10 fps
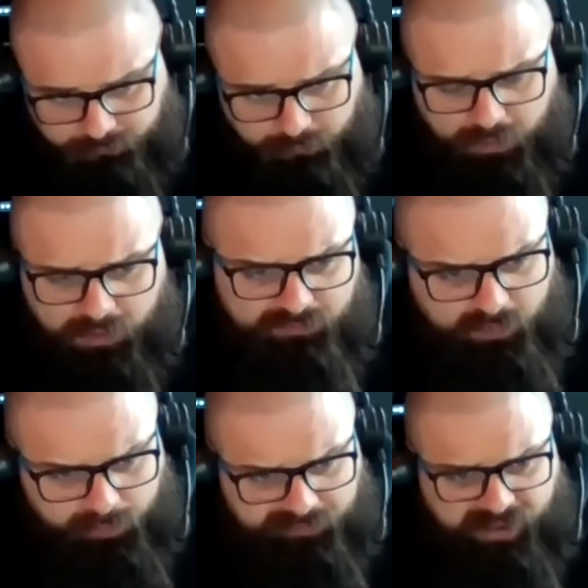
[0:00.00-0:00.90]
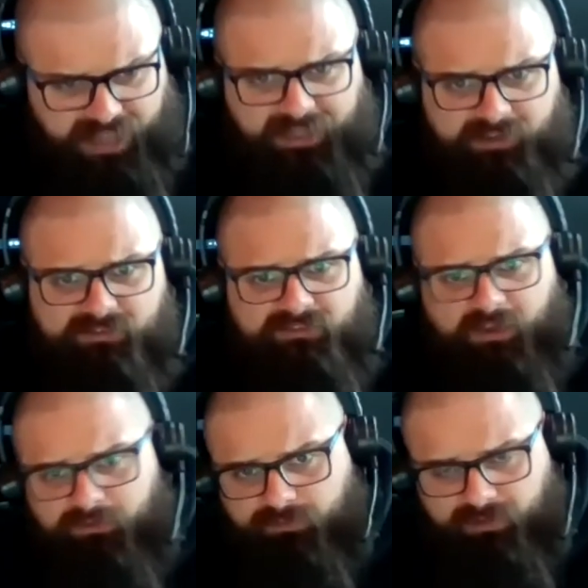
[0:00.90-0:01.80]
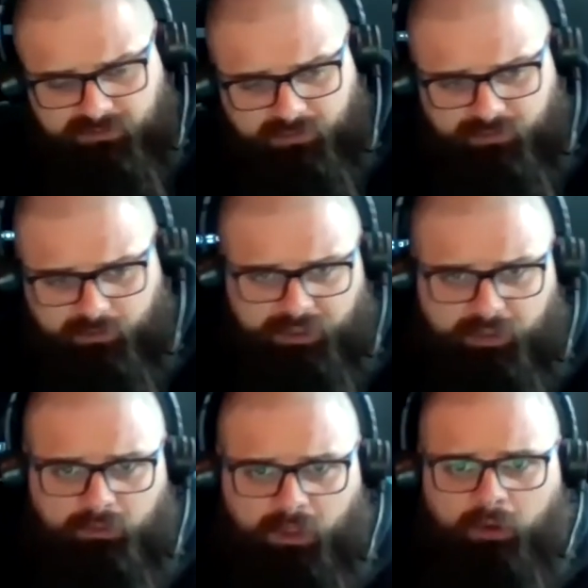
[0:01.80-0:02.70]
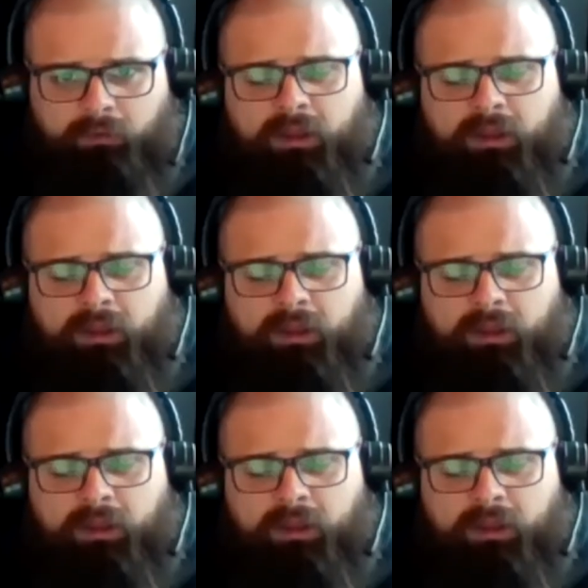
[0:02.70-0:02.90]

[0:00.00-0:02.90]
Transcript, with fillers: if you were to finance this on a traditional 30 year loan.